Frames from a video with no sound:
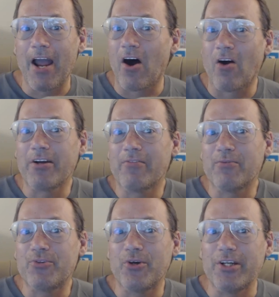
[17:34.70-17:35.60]
and I'll
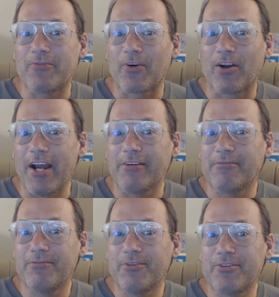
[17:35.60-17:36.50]
give them to you for
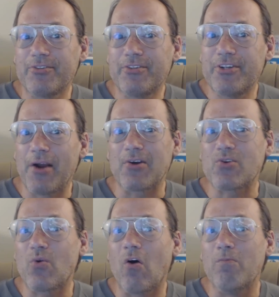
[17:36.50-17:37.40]
like 10
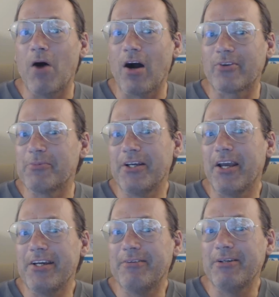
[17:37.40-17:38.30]
or 12 bucks. I
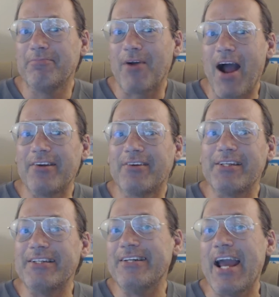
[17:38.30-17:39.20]
mean, he, he
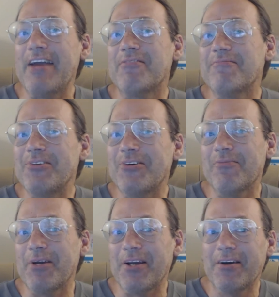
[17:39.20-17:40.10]
practically gave them
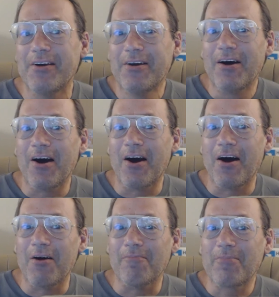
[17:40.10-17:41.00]
to me.
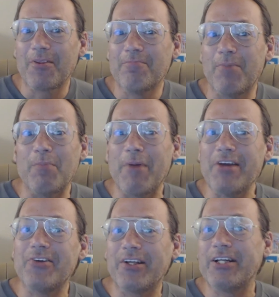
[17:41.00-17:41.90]
Um, but
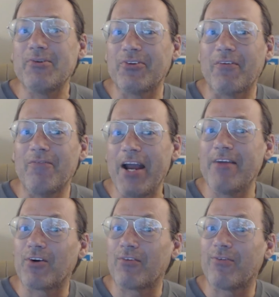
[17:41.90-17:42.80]
basically, it was a
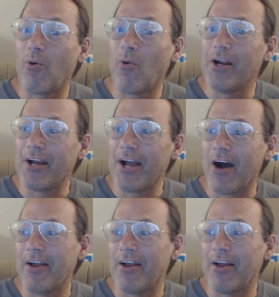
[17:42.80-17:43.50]
favor for pointing